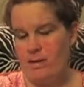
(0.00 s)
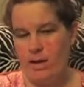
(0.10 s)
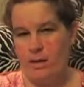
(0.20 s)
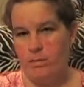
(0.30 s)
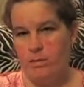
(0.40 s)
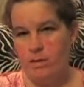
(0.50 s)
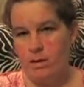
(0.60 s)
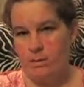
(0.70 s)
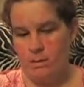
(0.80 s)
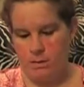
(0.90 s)
of an album or
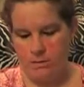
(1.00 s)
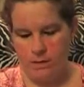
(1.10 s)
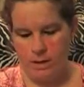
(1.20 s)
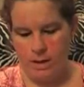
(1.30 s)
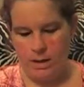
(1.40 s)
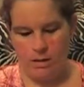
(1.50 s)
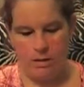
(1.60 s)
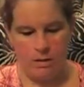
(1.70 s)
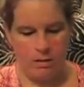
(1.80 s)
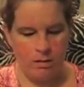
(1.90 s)
something for
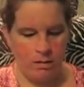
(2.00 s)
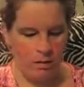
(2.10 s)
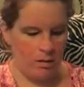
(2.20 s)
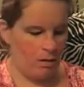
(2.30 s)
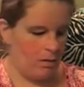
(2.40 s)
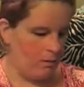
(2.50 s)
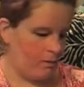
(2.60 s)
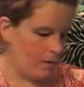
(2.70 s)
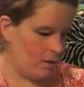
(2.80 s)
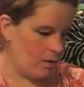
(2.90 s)
these,
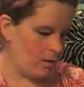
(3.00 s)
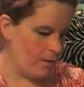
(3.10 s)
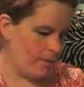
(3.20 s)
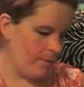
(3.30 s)
for her.